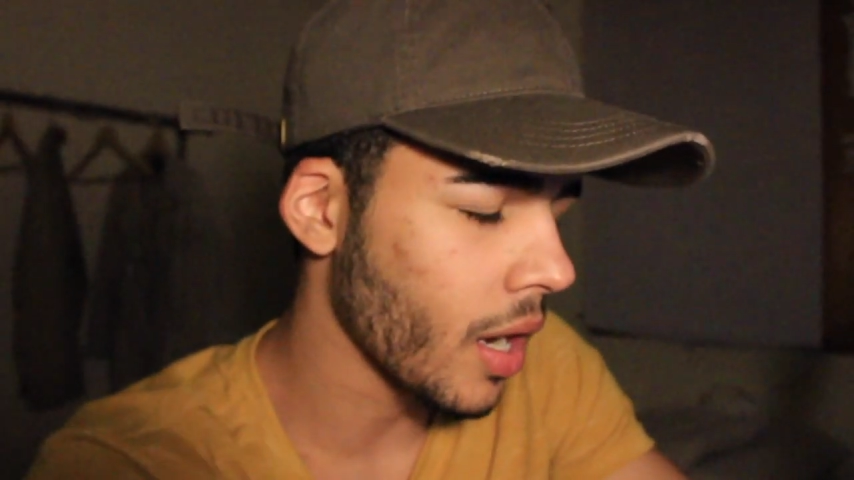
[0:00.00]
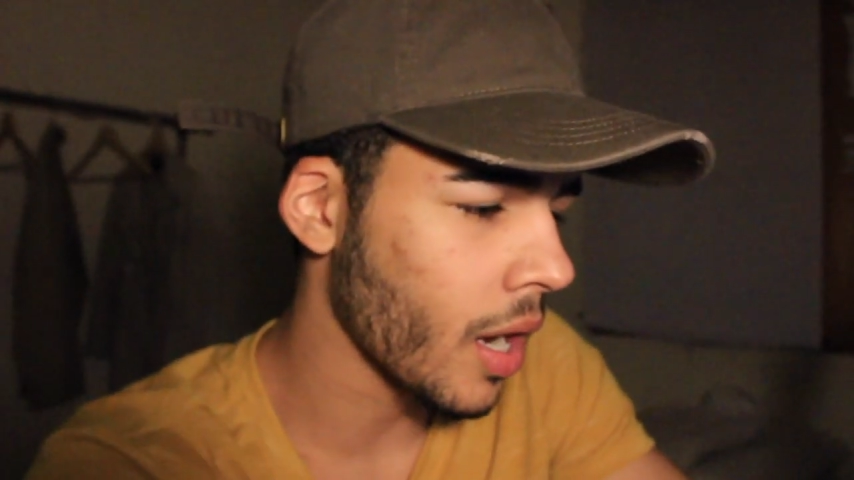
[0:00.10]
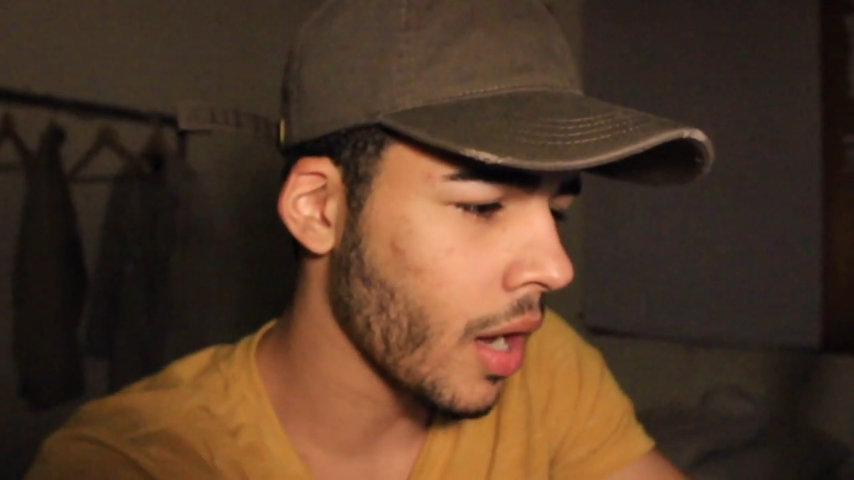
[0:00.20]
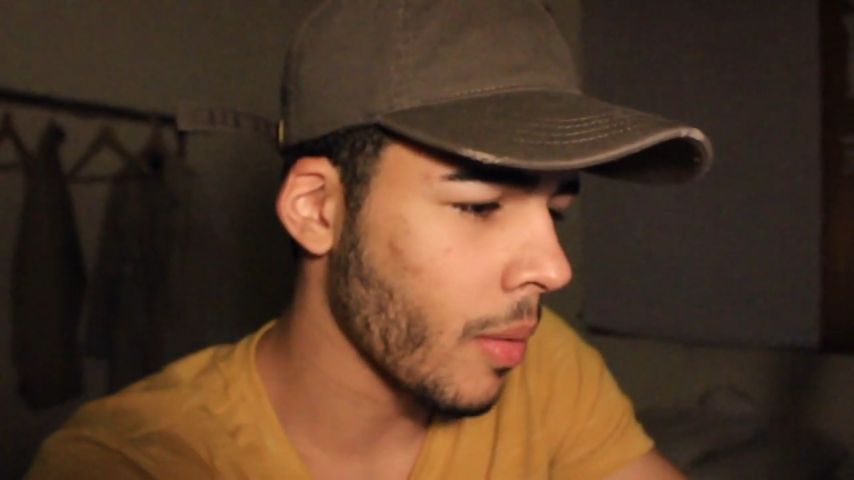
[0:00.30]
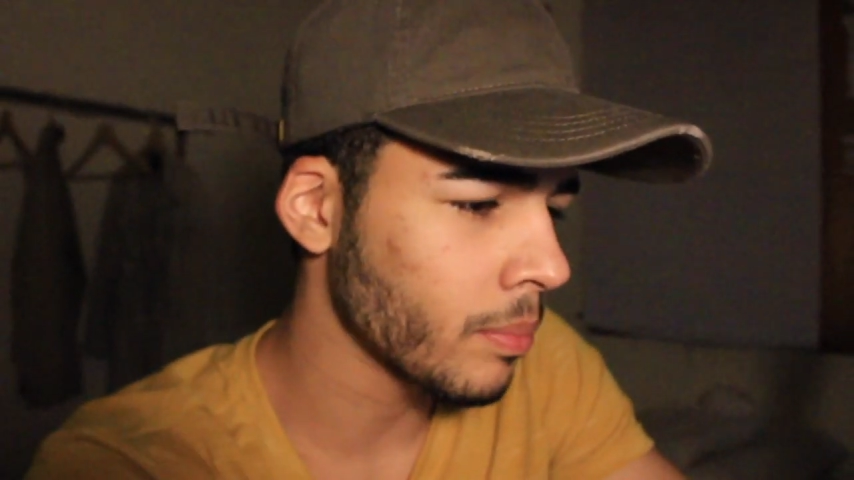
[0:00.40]

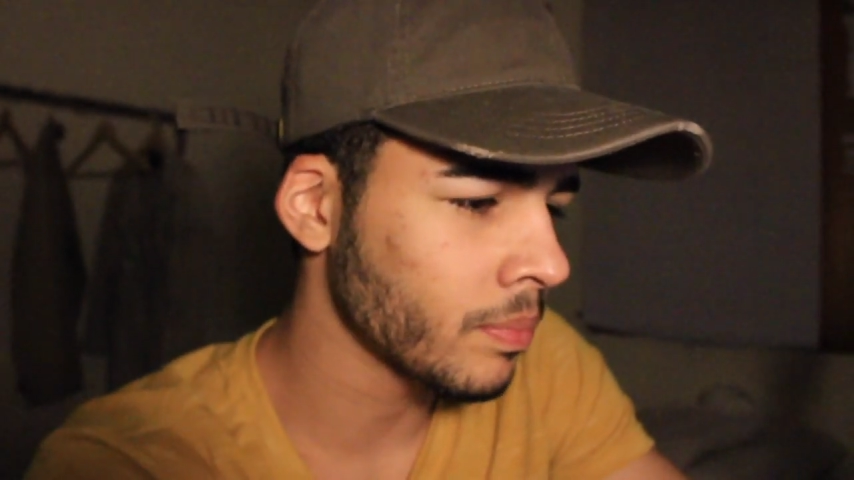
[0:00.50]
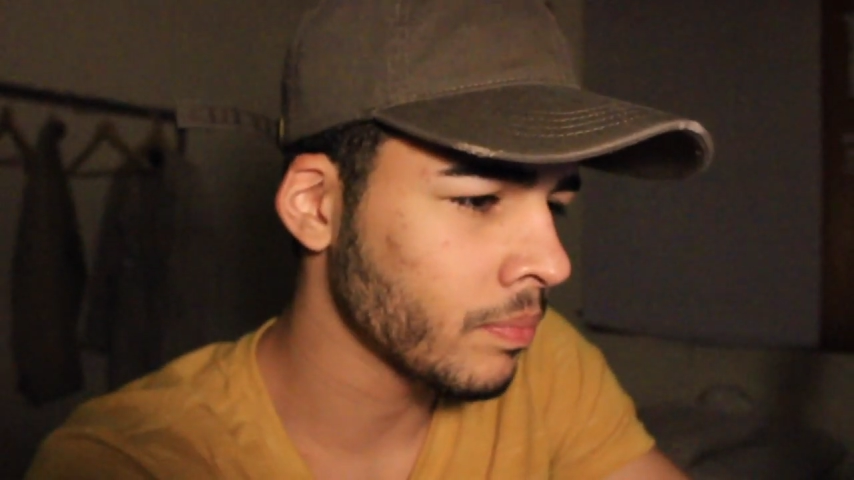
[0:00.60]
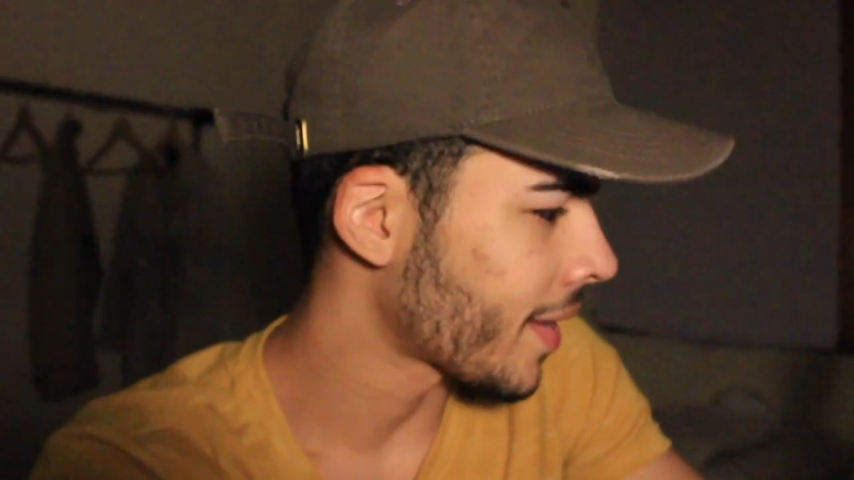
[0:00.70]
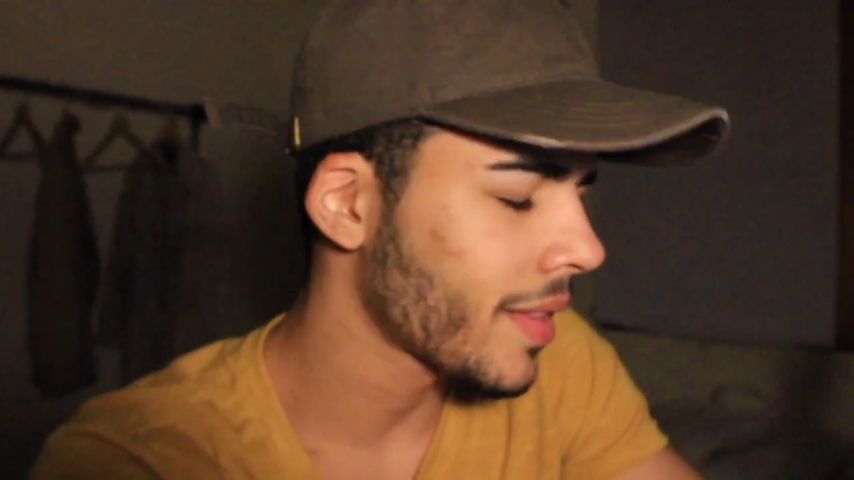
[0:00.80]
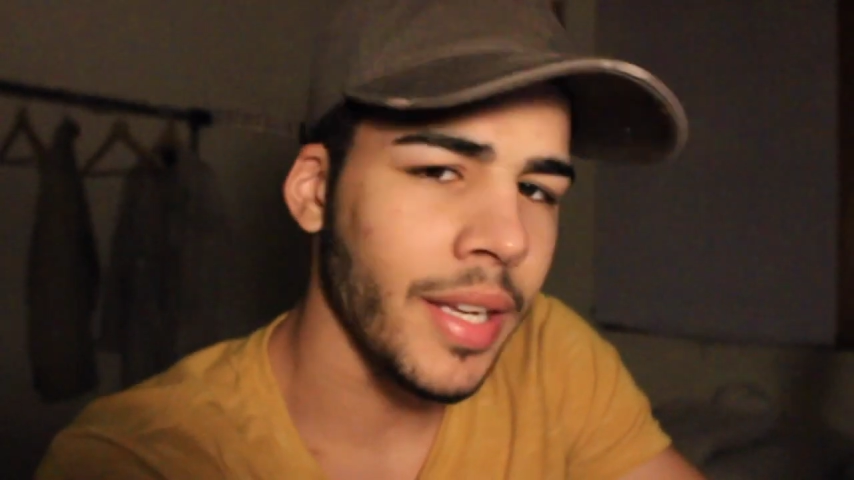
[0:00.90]

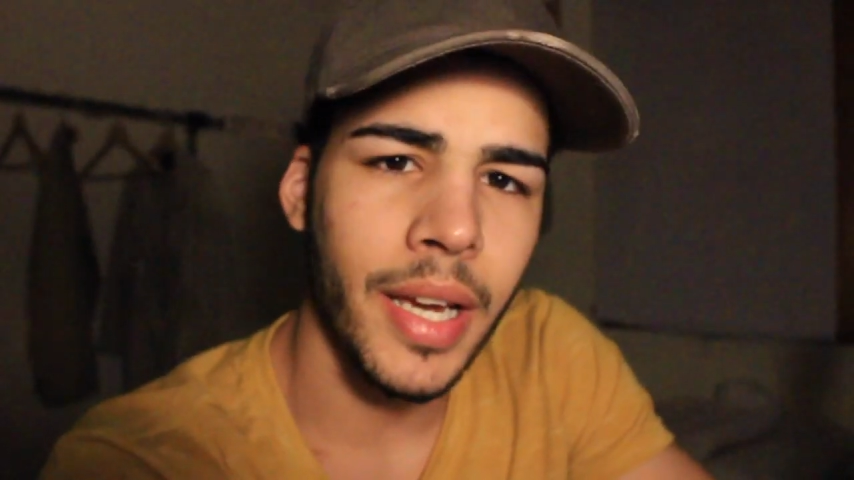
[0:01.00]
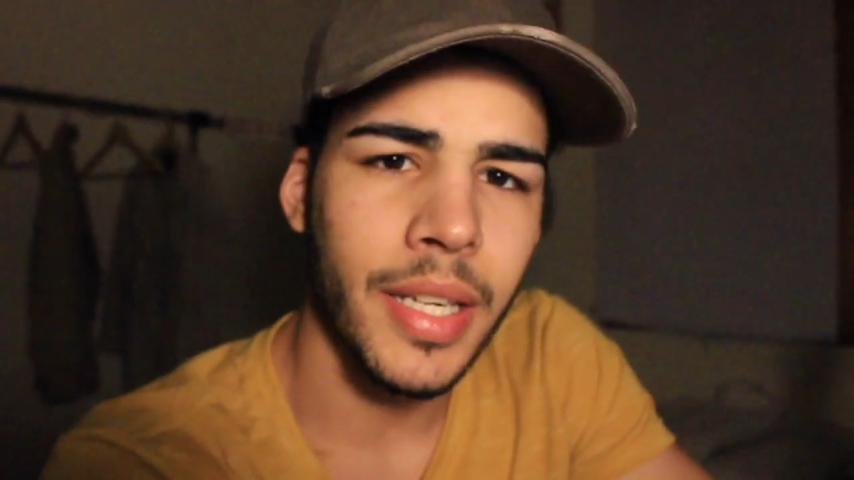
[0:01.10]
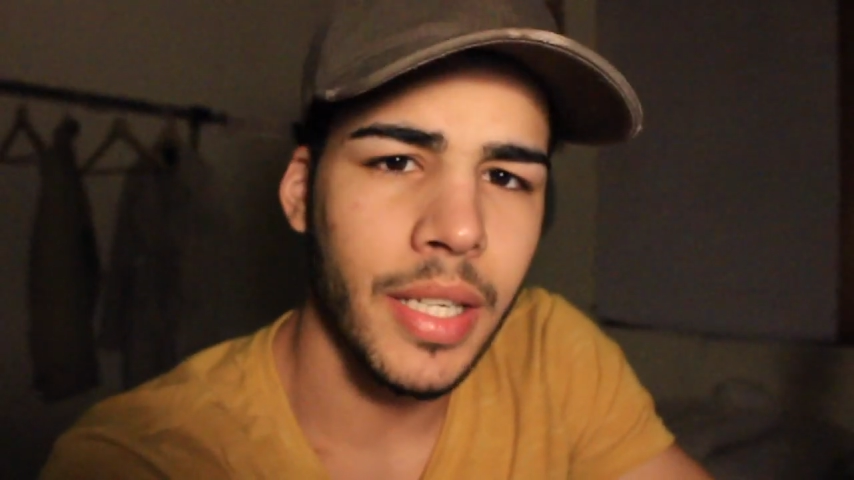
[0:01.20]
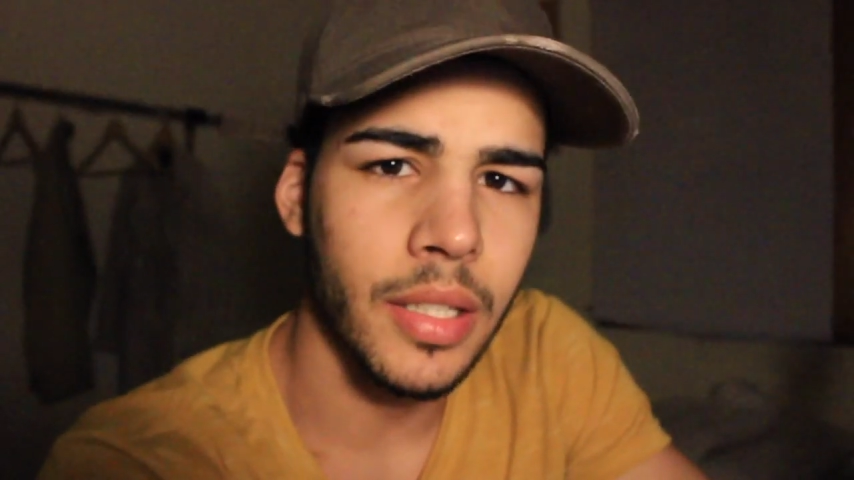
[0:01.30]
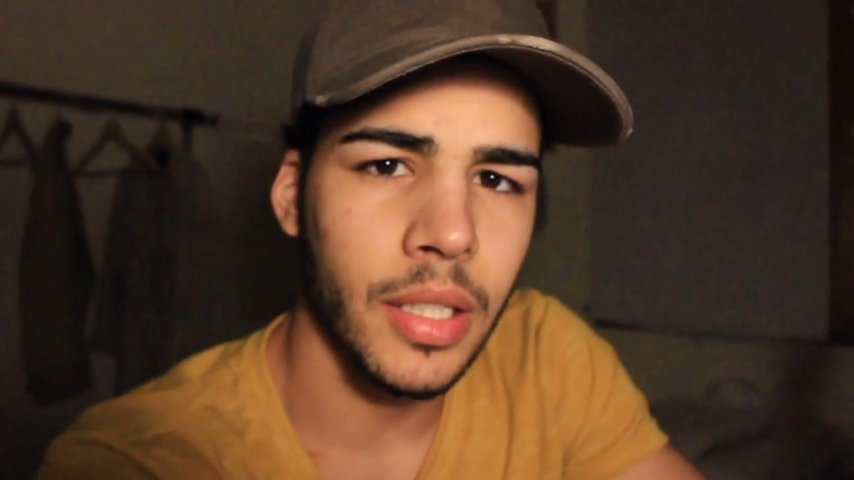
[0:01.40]
I think I
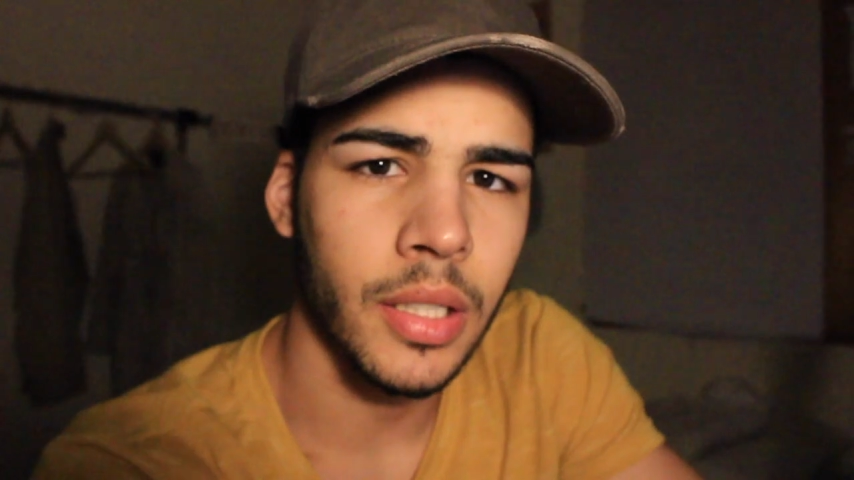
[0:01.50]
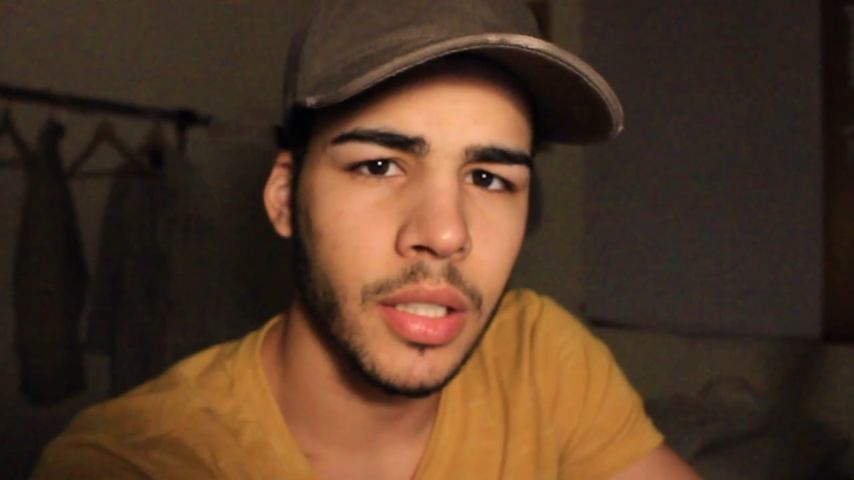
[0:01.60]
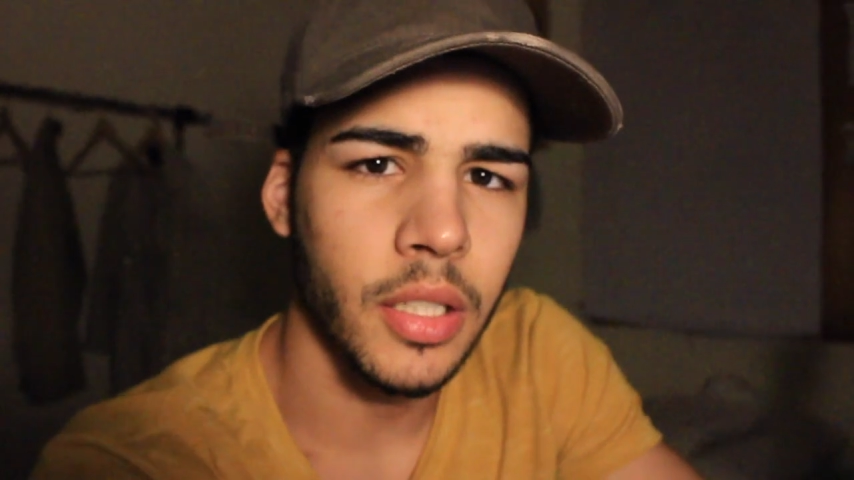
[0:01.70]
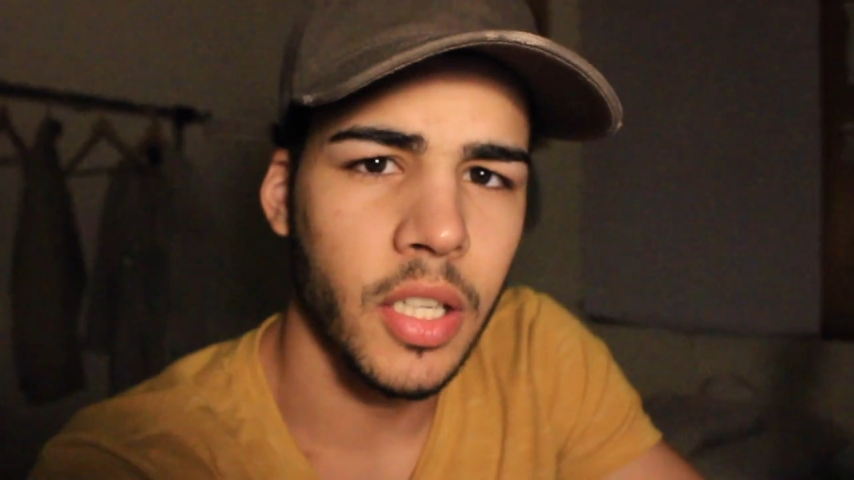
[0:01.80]
need to